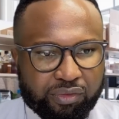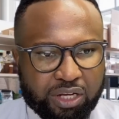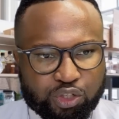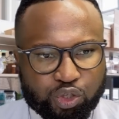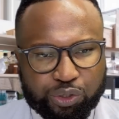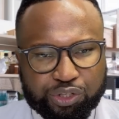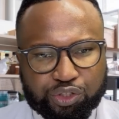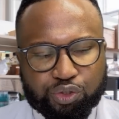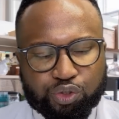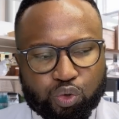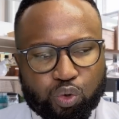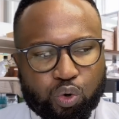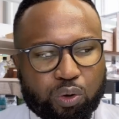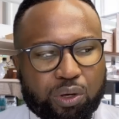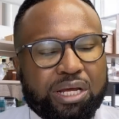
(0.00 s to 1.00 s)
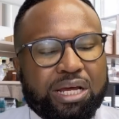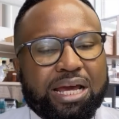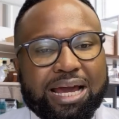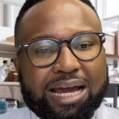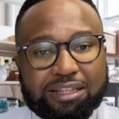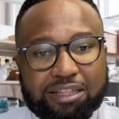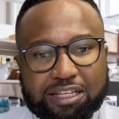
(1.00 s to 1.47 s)
So as you saw
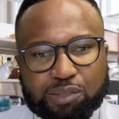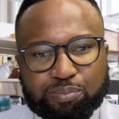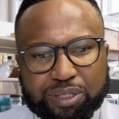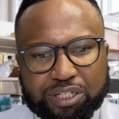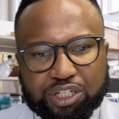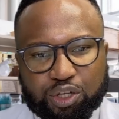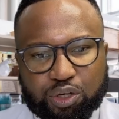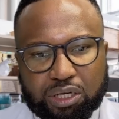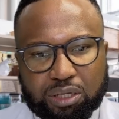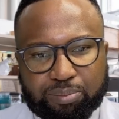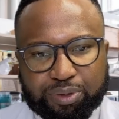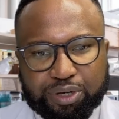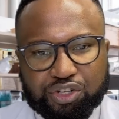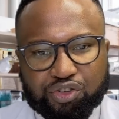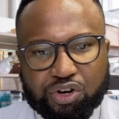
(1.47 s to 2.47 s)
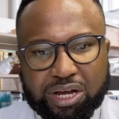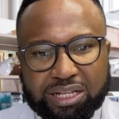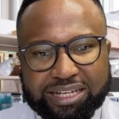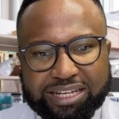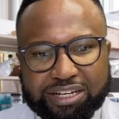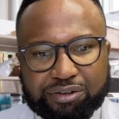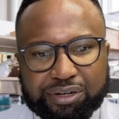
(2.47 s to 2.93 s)
at this particular pretrial
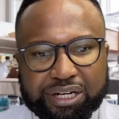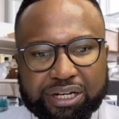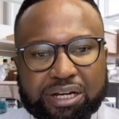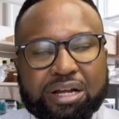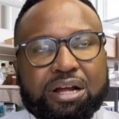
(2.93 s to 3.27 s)
hearing,